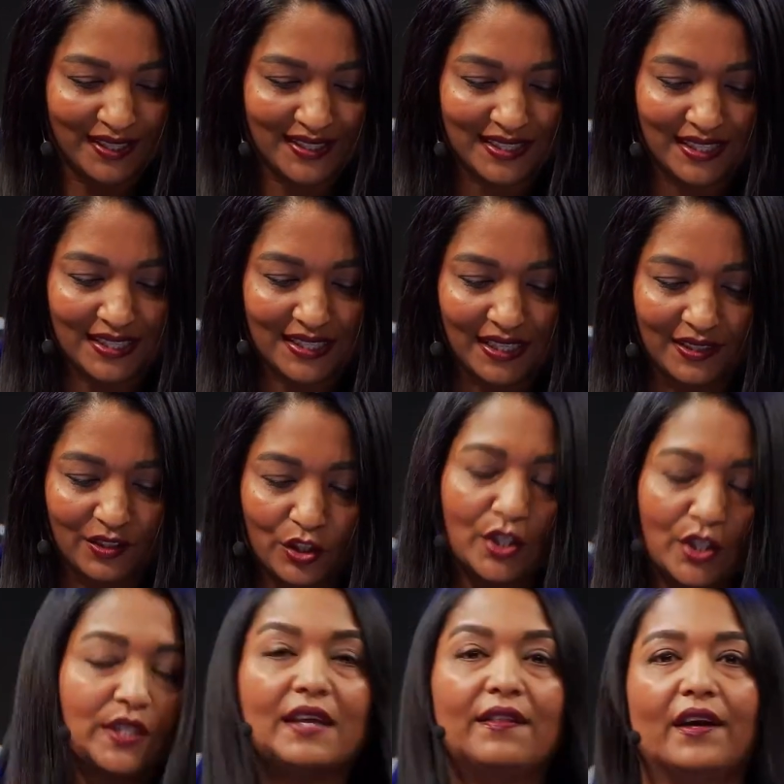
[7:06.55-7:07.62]
He said, to
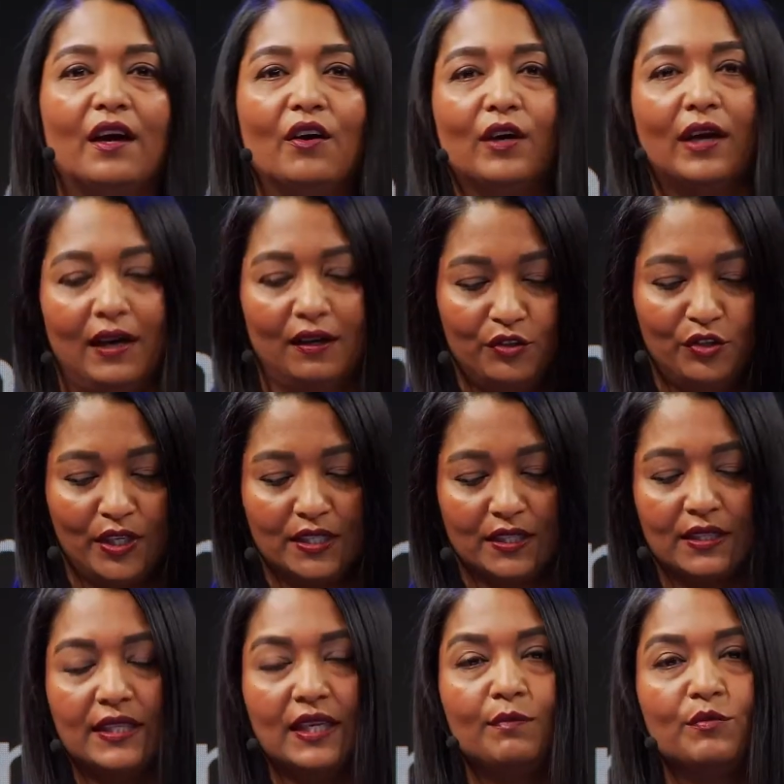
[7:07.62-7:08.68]
say that our country is in
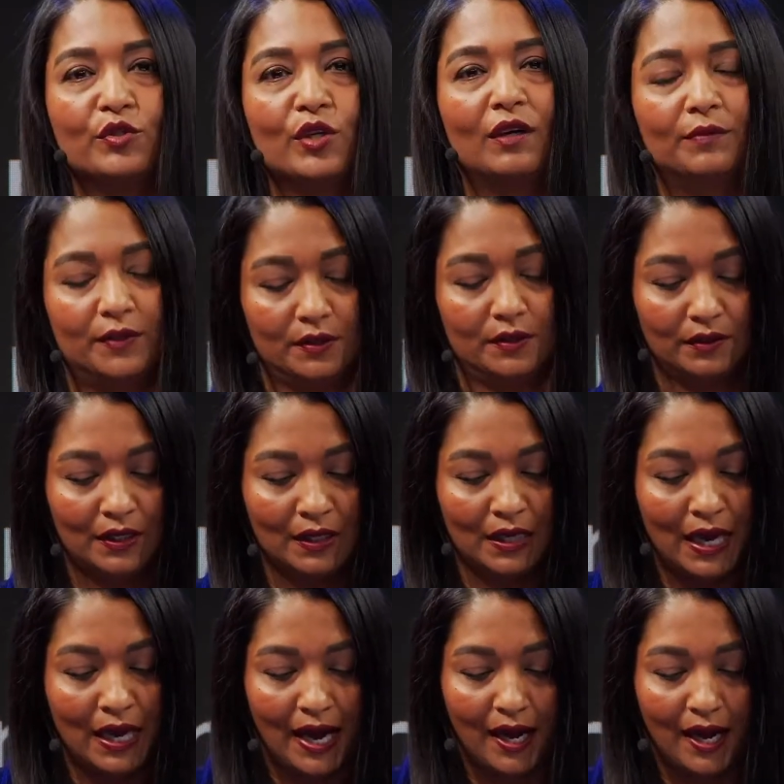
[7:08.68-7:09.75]
deep trouble
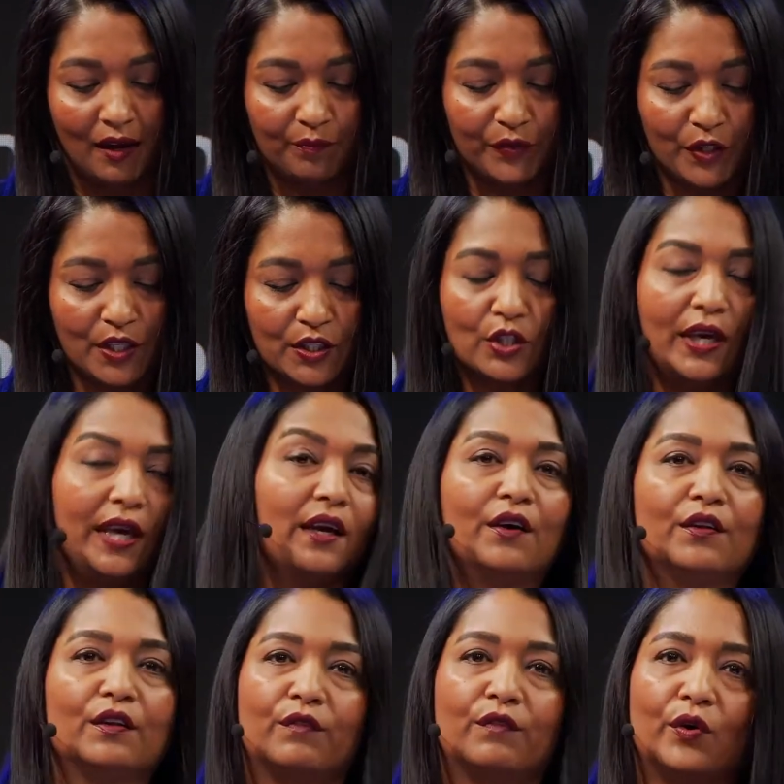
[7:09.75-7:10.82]
is to echo
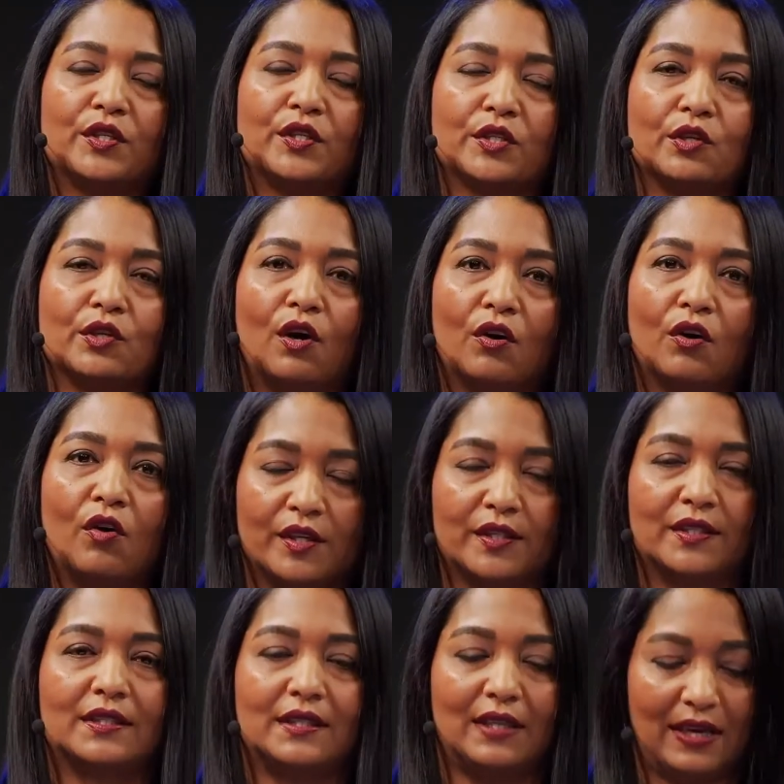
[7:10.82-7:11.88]
the voices across
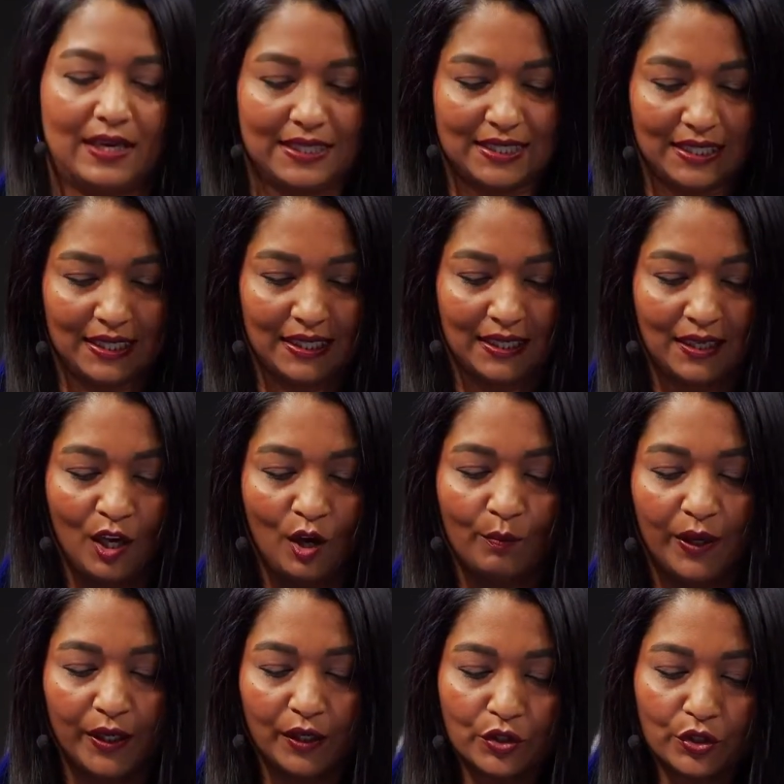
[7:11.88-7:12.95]
society.
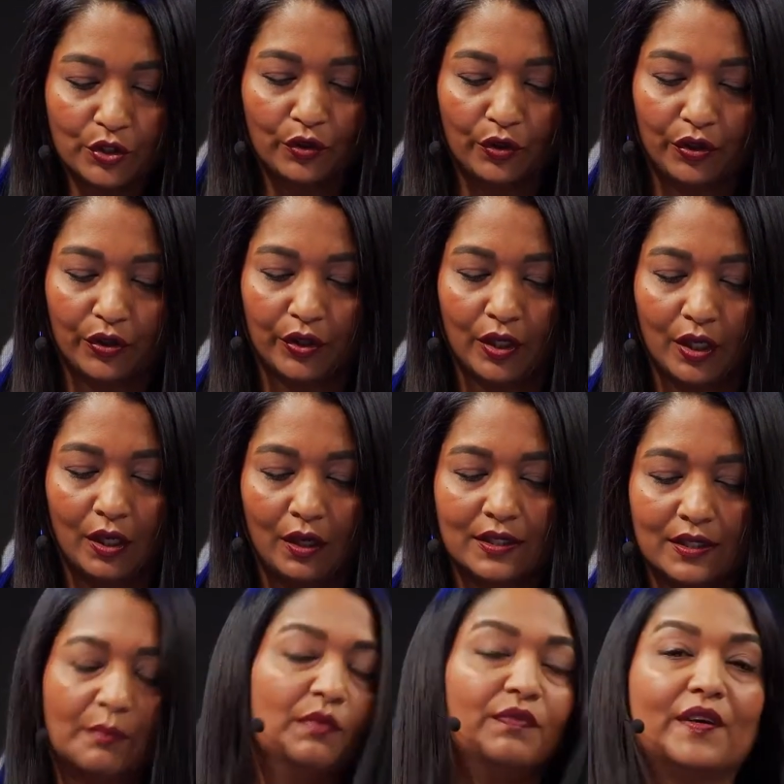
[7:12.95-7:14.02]
But in truth,
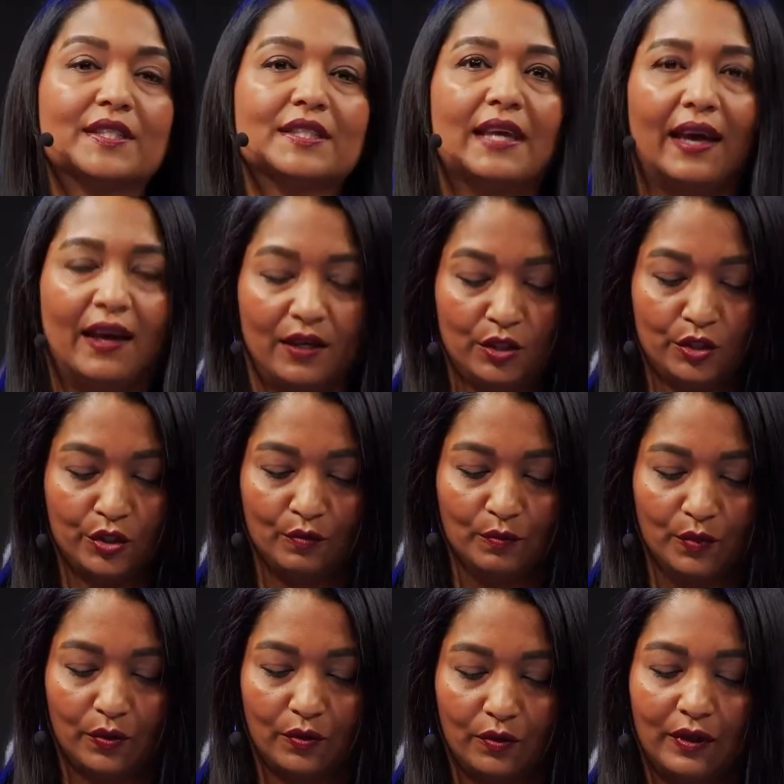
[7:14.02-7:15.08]
some of us can do
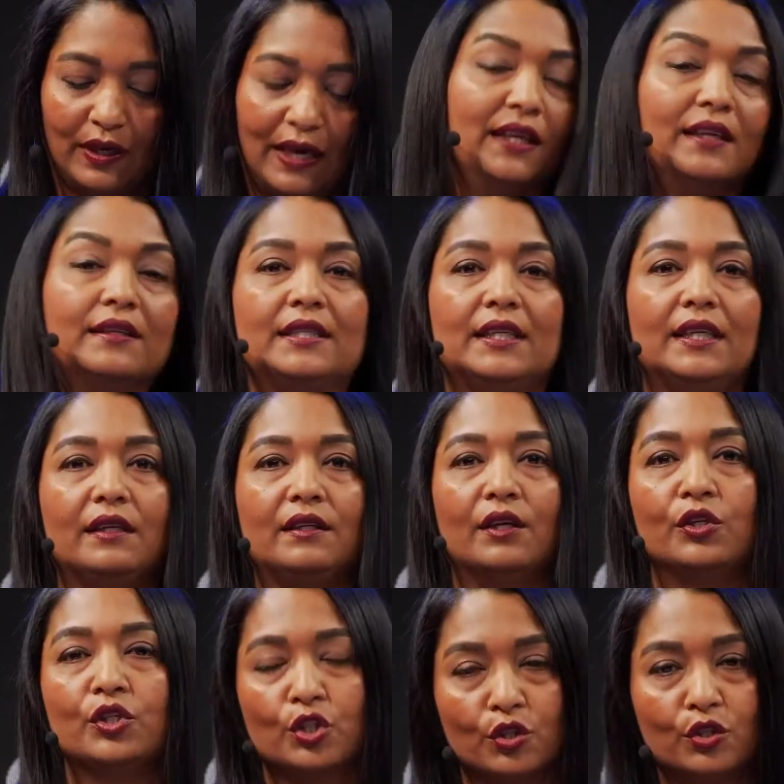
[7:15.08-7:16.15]
more, and indeed
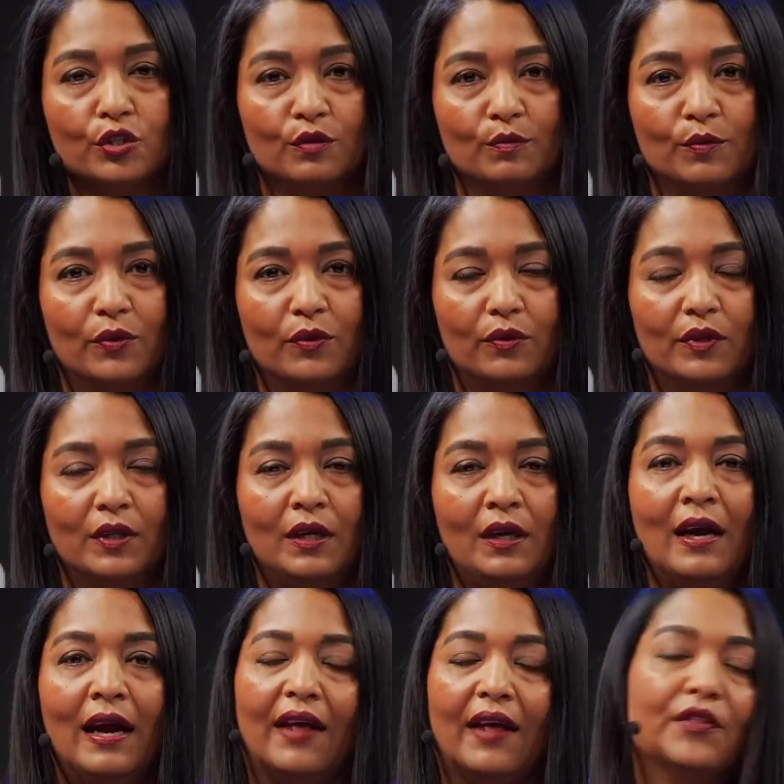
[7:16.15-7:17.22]
should do more.
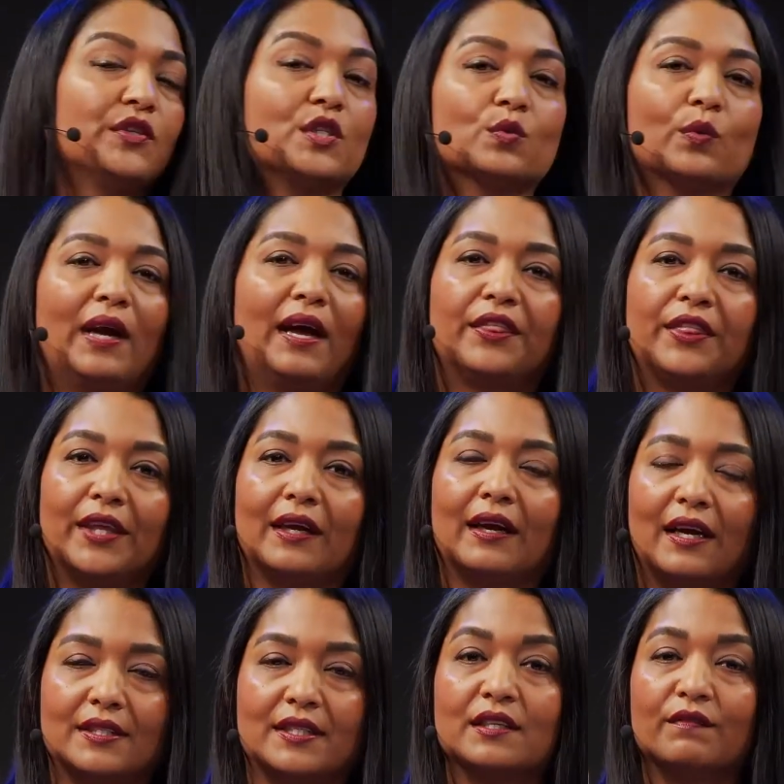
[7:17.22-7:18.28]
And this is where I think us
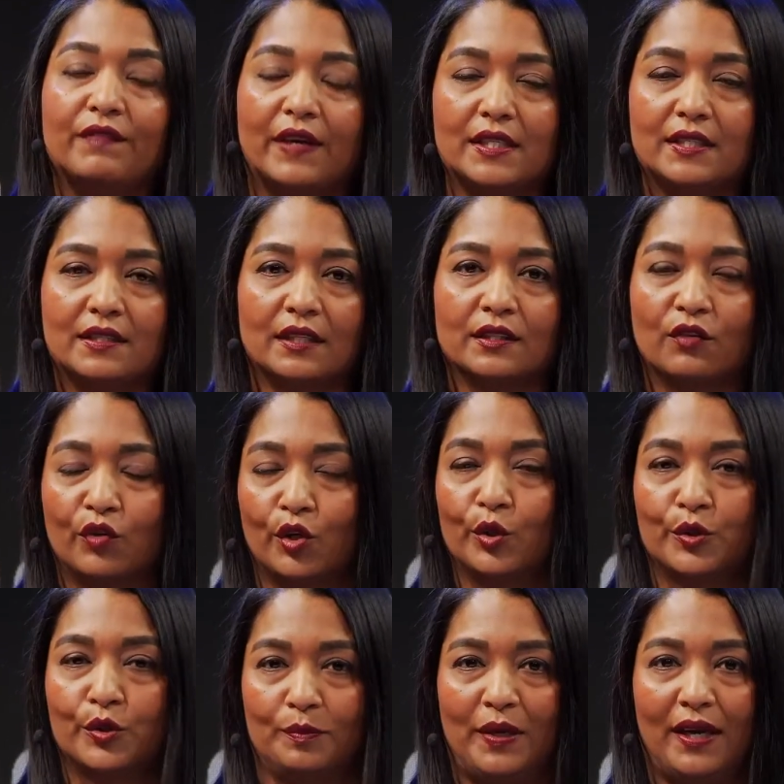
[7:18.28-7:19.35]
as investors has a role
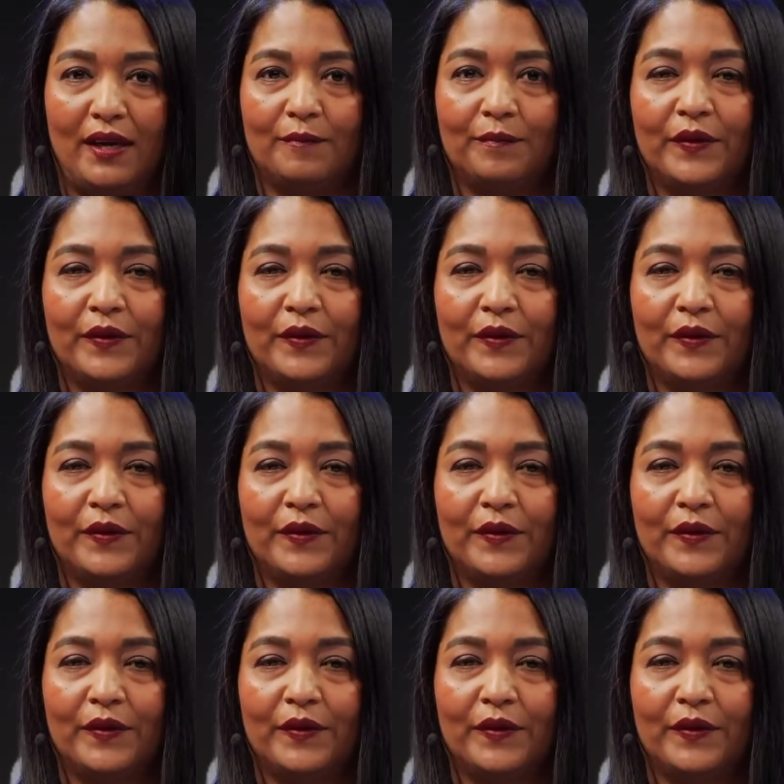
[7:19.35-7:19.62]
to play.